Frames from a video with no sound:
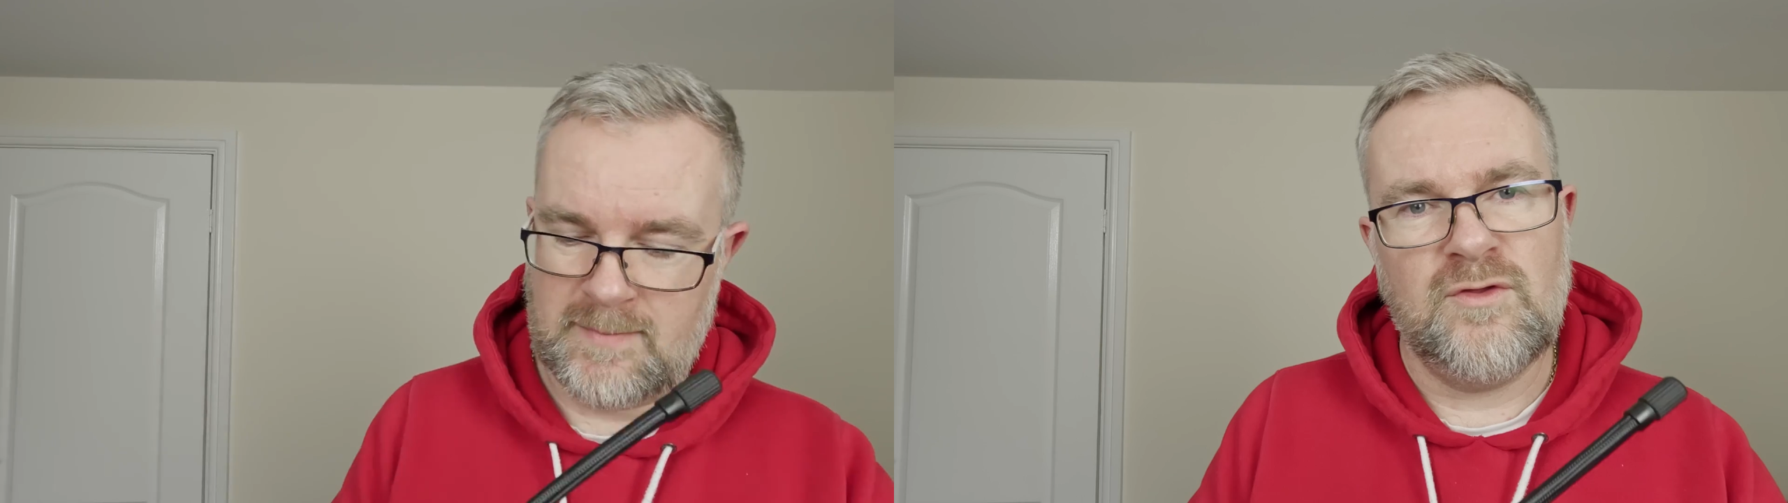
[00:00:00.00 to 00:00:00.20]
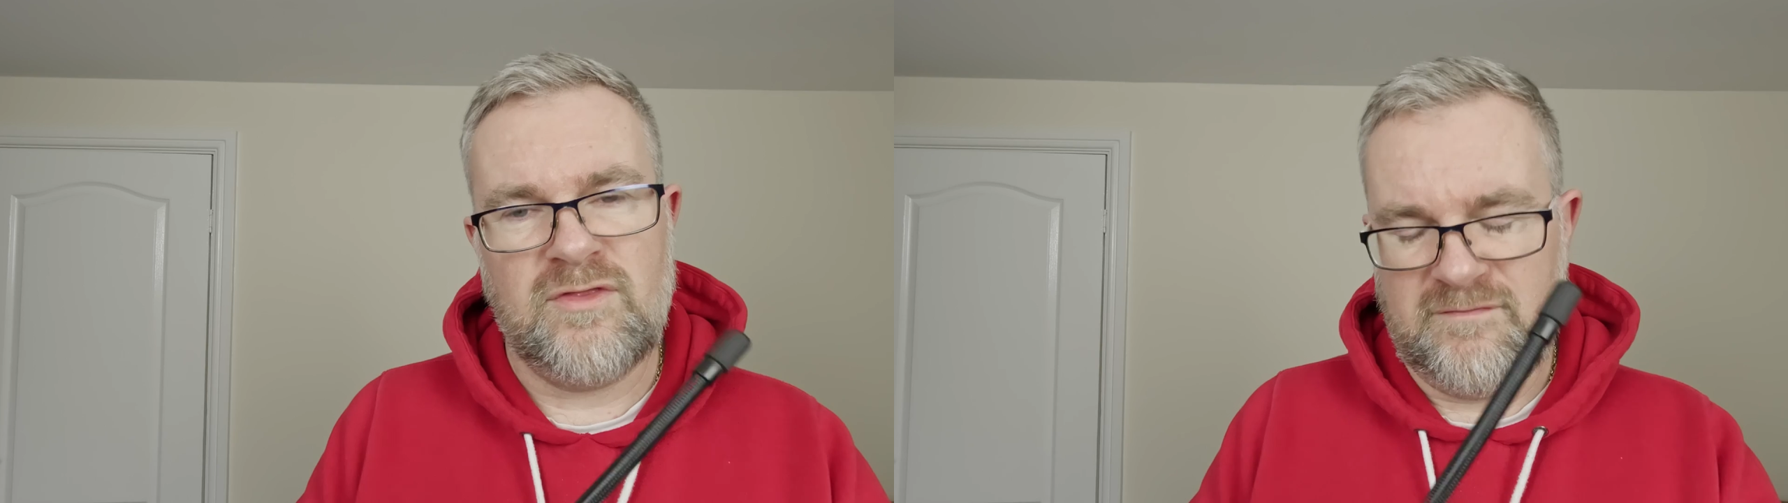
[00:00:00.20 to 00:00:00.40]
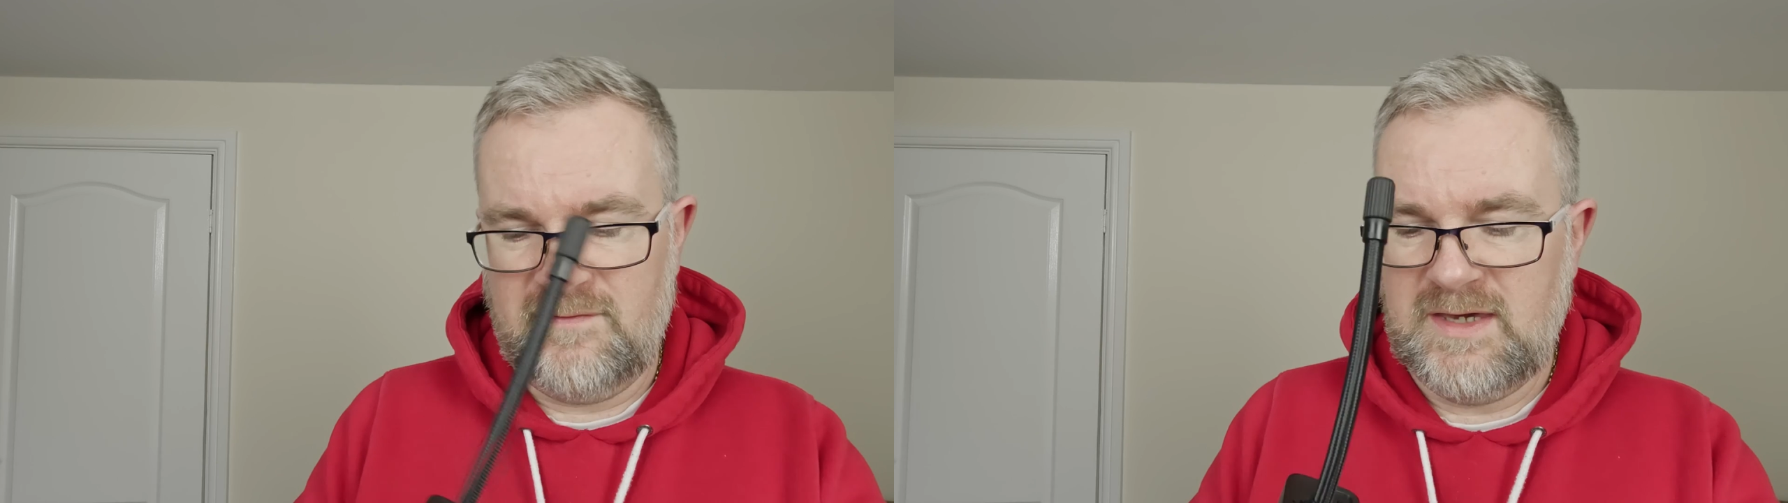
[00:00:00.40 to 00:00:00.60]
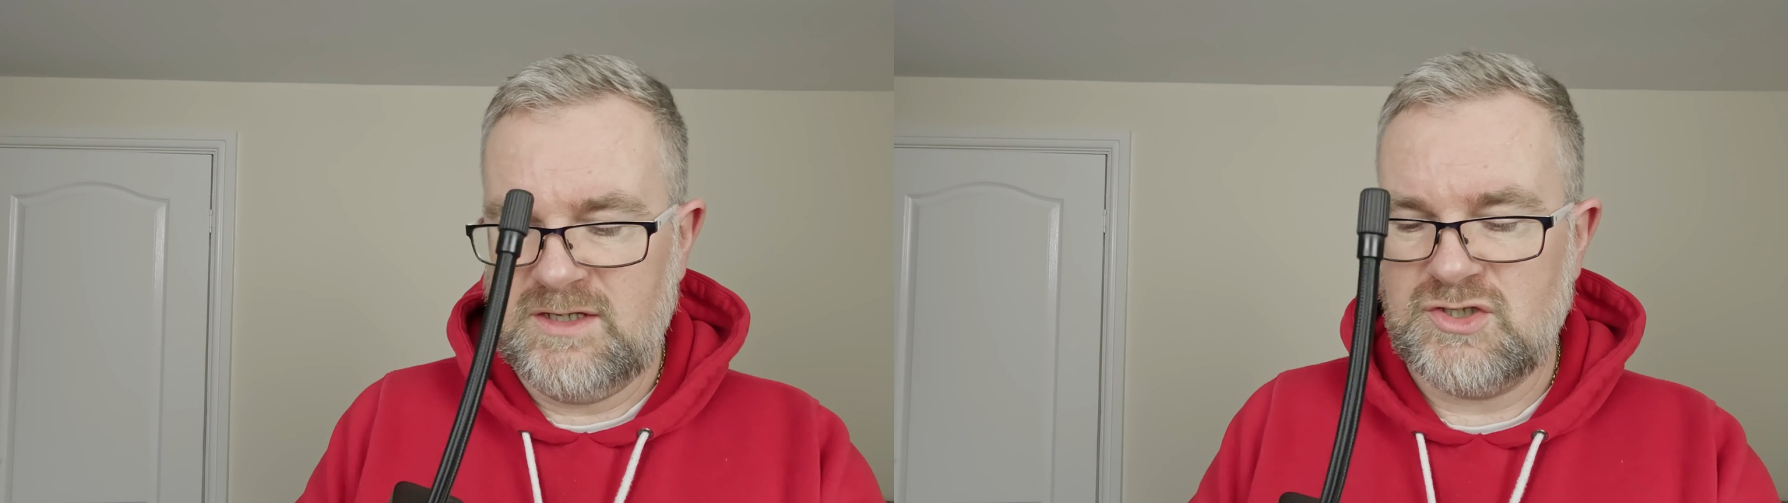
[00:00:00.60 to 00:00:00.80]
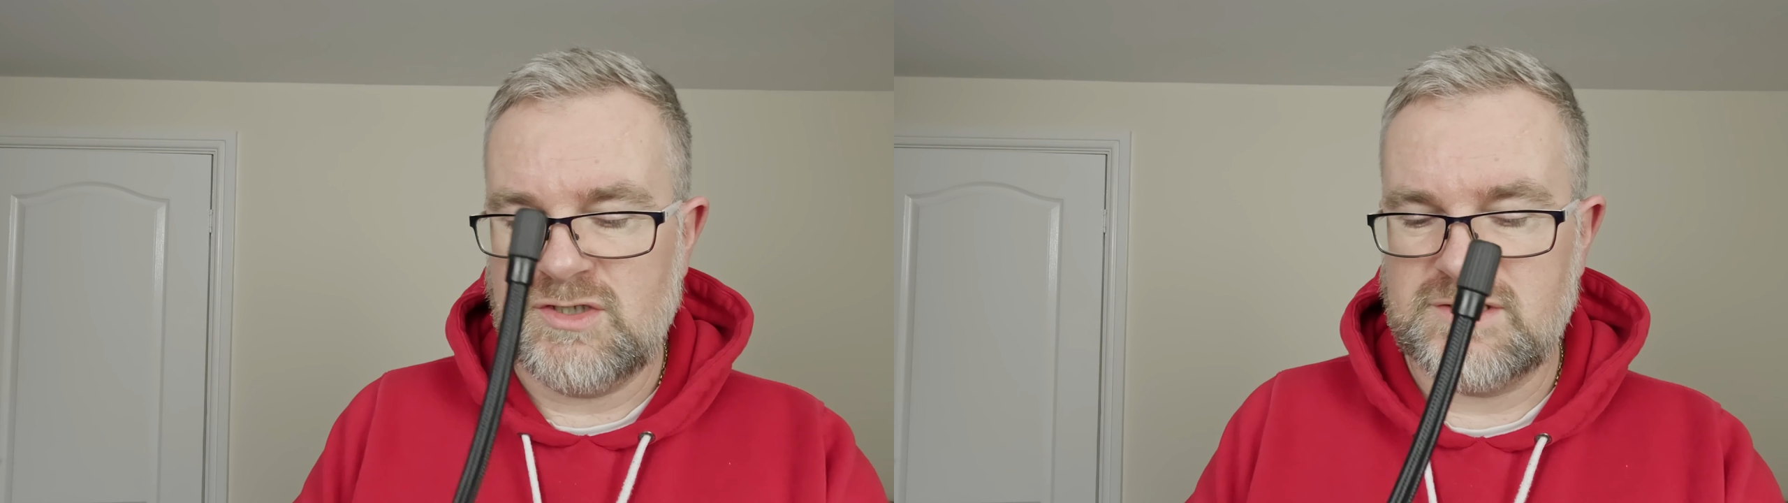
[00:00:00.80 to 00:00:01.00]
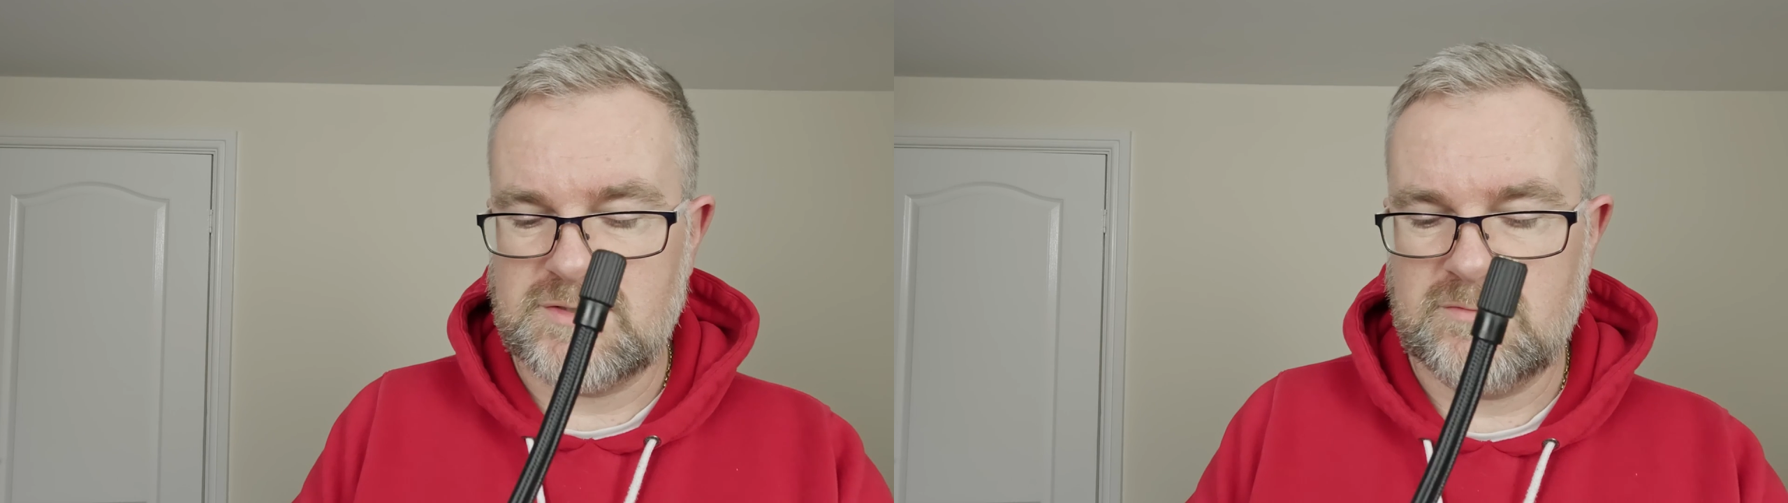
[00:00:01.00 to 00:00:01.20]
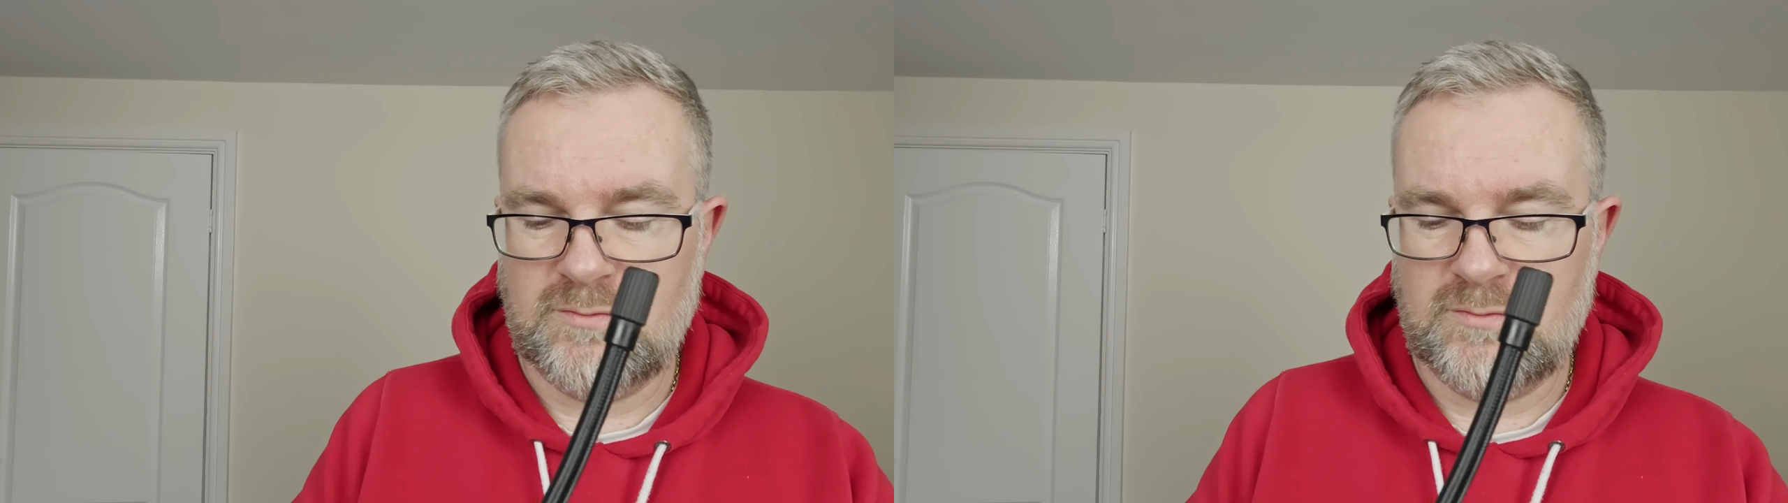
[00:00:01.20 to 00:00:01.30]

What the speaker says: The other features